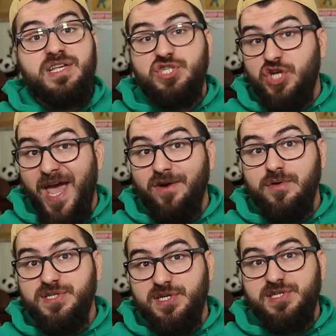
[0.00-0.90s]
His channel
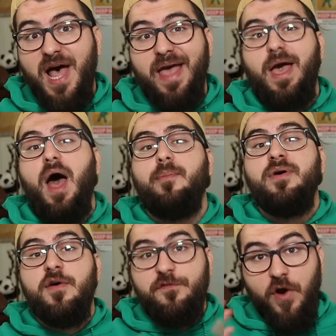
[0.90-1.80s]
is a psyop.
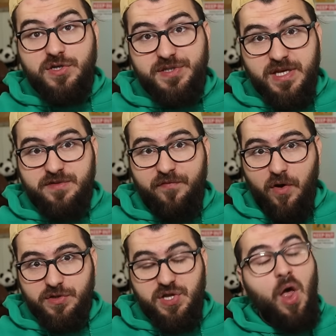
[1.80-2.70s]
First things
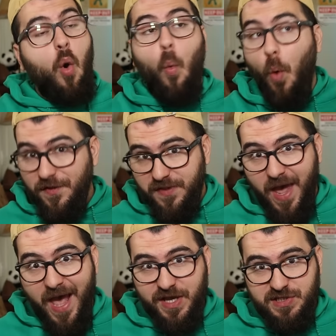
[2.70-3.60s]
first, what the
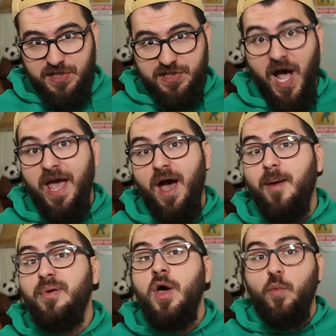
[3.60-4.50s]
heck is a
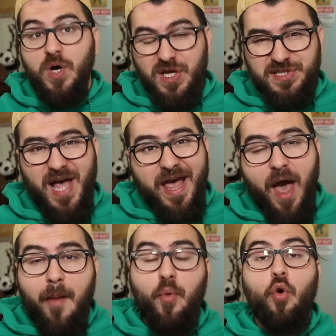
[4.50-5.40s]
PSYOP? Well, a PSYOP,